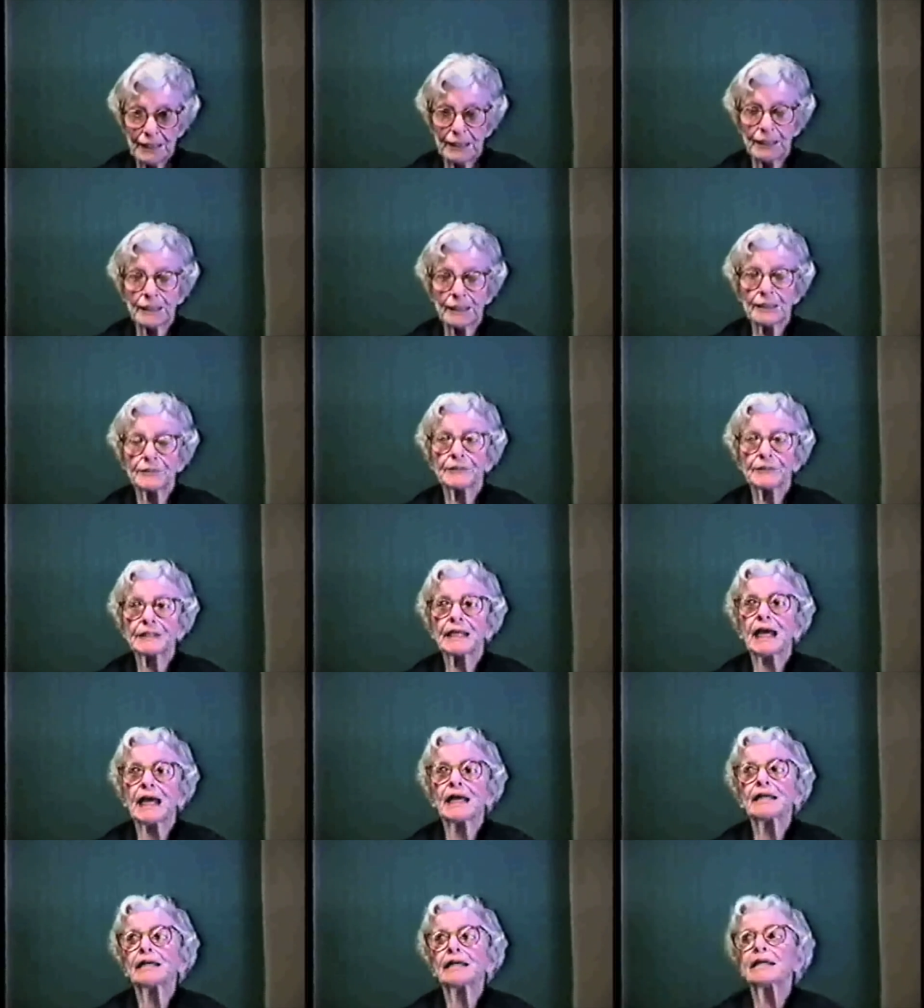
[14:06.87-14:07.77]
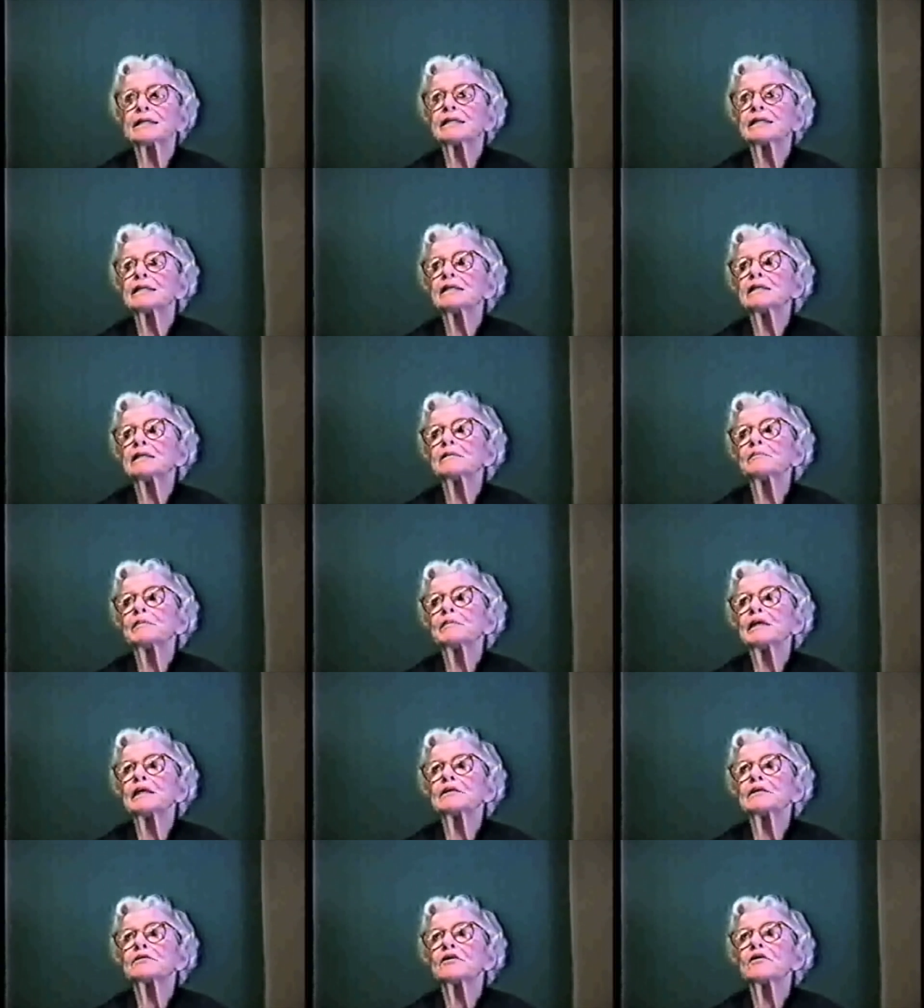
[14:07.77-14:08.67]
Uh, the IIE
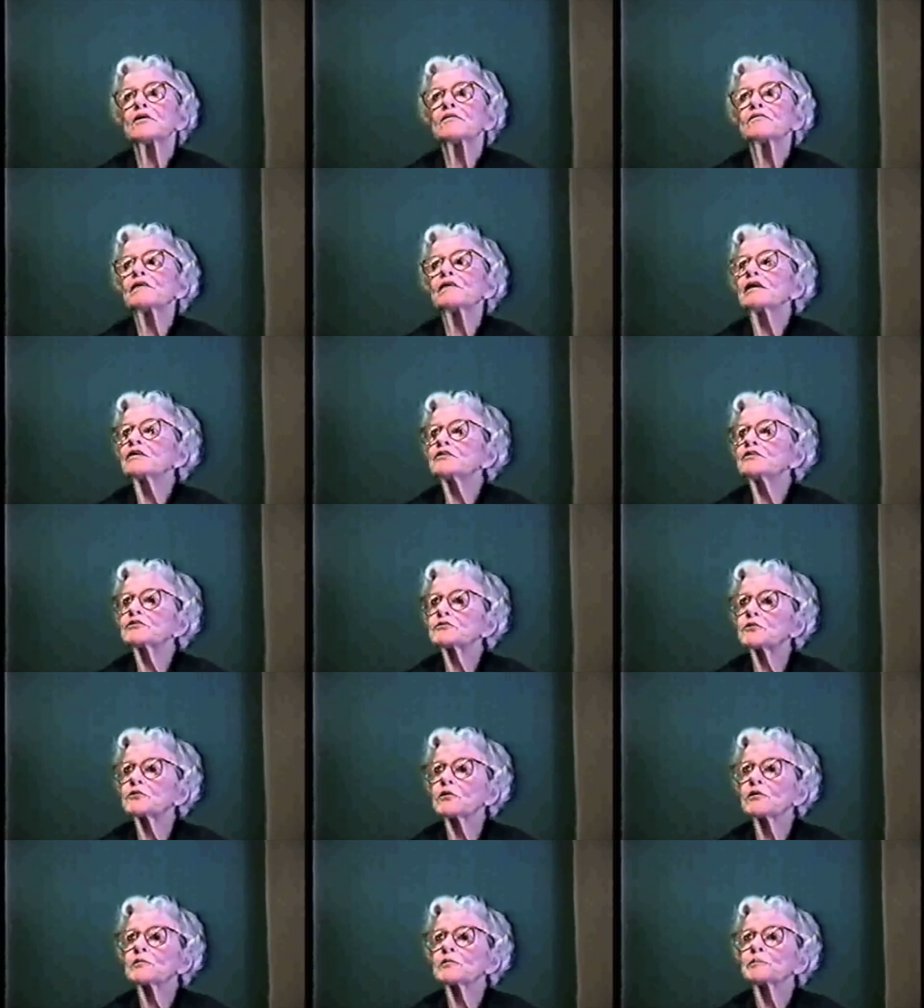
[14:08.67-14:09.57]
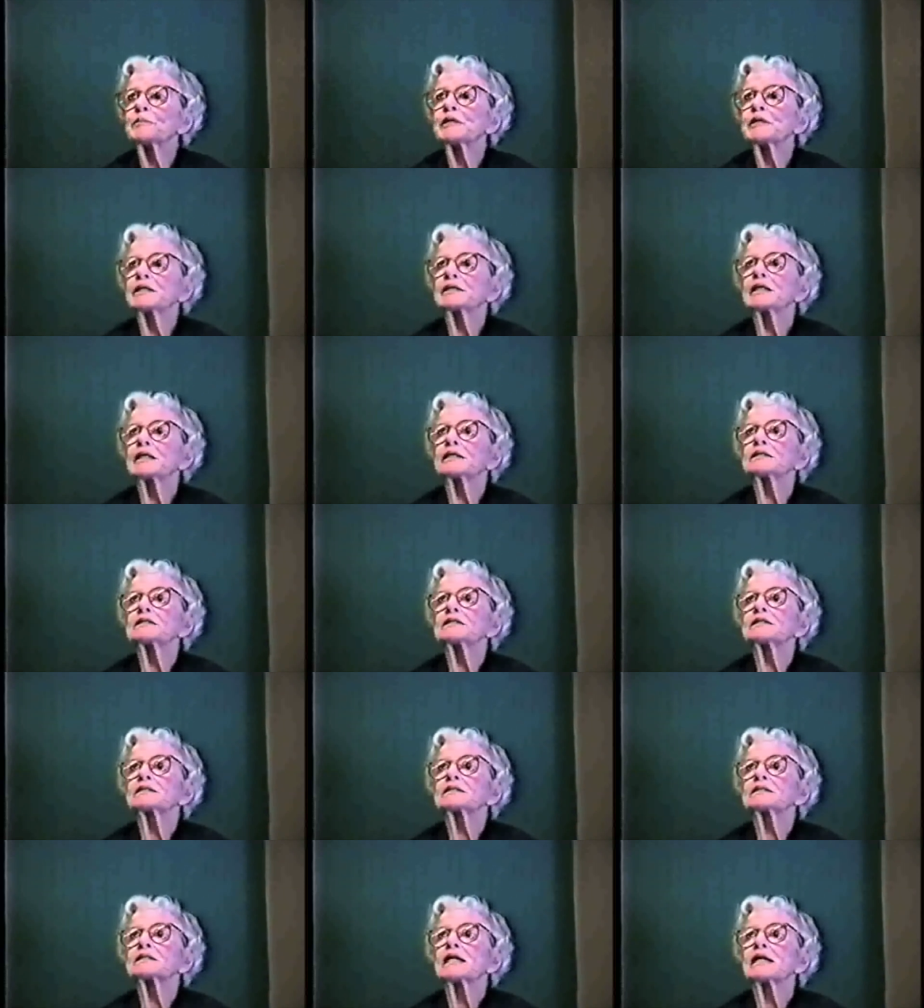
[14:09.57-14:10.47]
made a very strong bid at
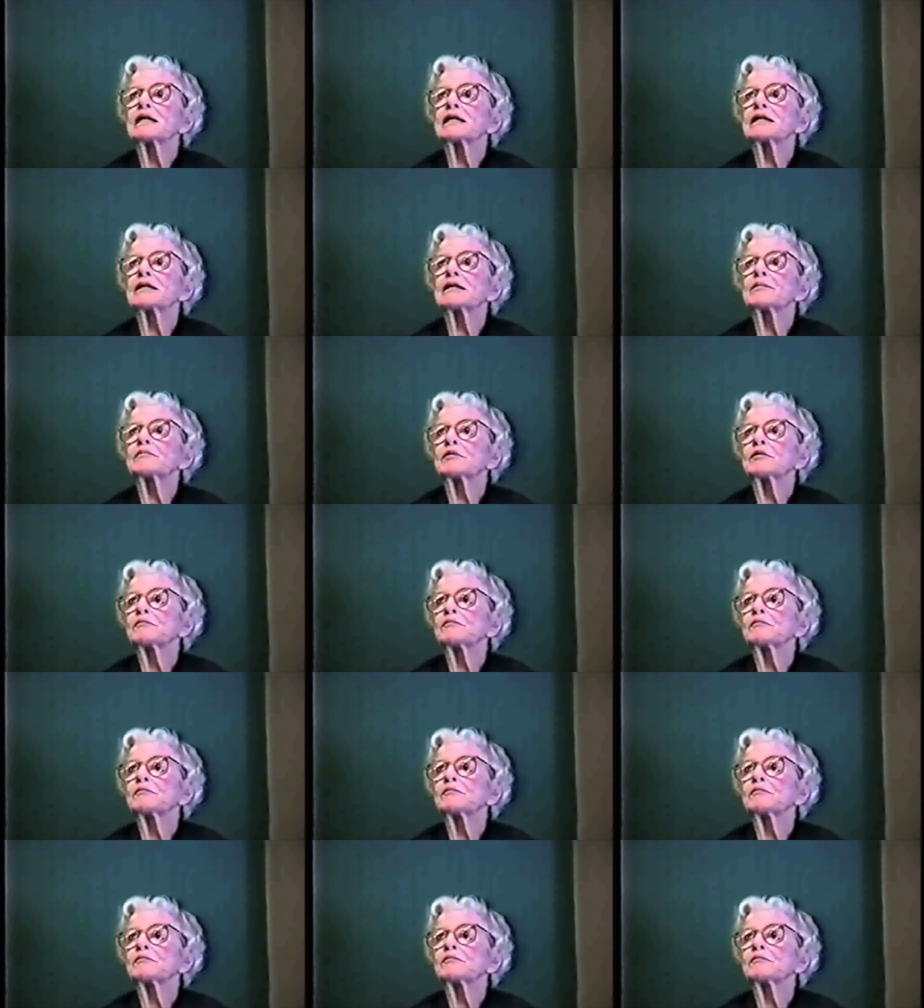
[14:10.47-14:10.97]
this time.